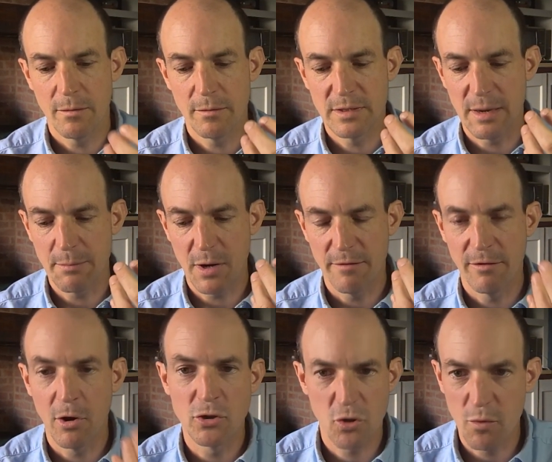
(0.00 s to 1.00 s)
some kind of
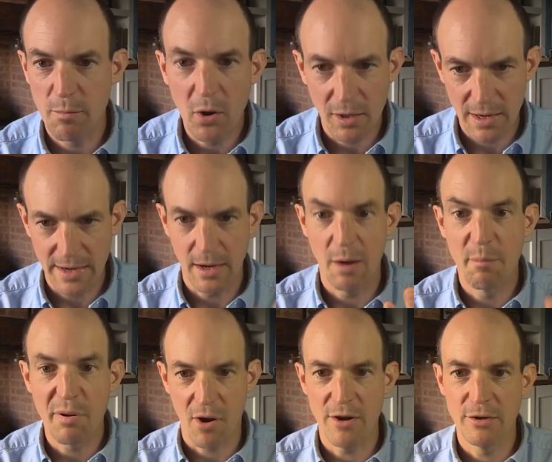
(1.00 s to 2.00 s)
logical modeling
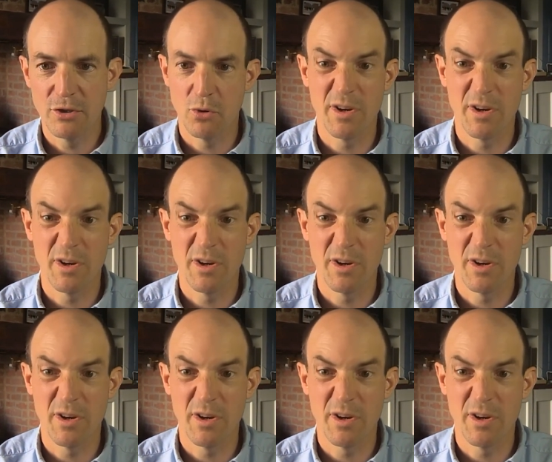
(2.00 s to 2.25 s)
approach or